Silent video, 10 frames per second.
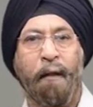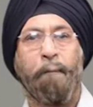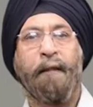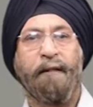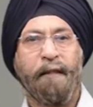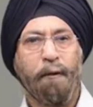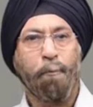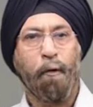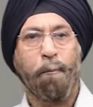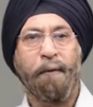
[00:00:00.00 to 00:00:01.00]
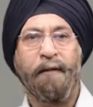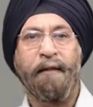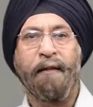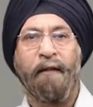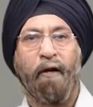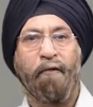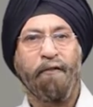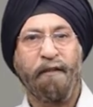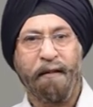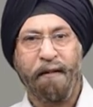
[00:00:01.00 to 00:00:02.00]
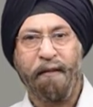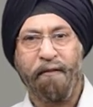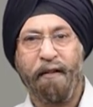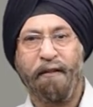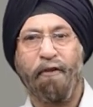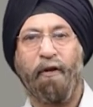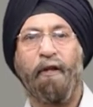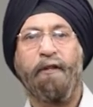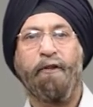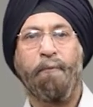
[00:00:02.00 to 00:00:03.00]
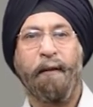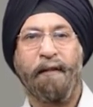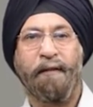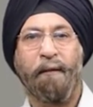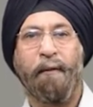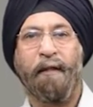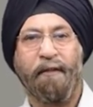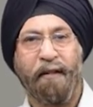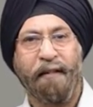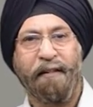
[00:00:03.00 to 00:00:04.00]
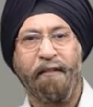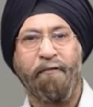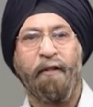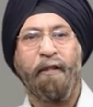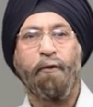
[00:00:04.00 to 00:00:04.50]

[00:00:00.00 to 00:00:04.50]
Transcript: But this property of certain drugs also makes them attractive